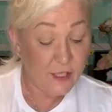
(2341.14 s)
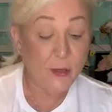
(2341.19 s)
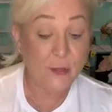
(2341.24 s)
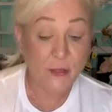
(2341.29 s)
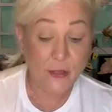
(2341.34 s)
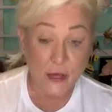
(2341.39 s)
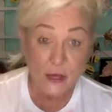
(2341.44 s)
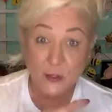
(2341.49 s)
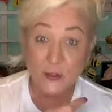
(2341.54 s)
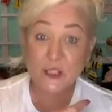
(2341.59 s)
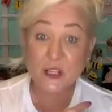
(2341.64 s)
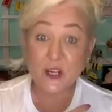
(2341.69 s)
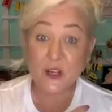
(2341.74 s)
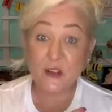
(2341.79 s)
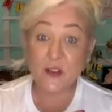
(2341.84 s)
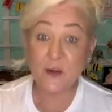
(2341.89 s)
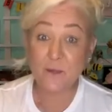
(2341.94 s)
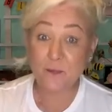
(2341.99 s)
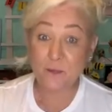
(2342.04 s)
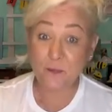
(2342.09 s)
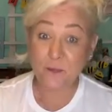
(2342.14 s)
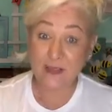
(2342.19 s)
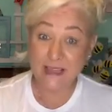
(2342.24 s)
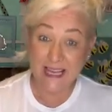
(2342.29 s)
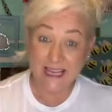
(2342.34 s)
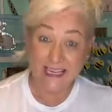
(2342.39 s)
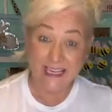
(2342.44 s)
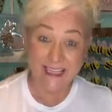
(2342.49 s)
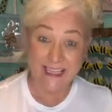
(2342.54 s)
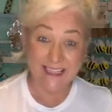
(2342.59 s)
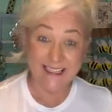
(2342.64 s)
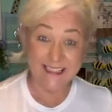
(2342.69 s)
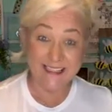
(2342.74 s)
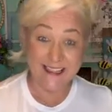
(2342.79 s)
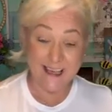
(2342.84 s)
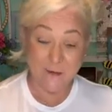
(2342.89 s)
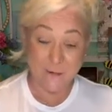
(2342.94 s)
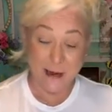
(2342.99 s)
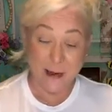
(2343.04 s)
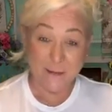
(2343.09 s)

So those are the ladies. They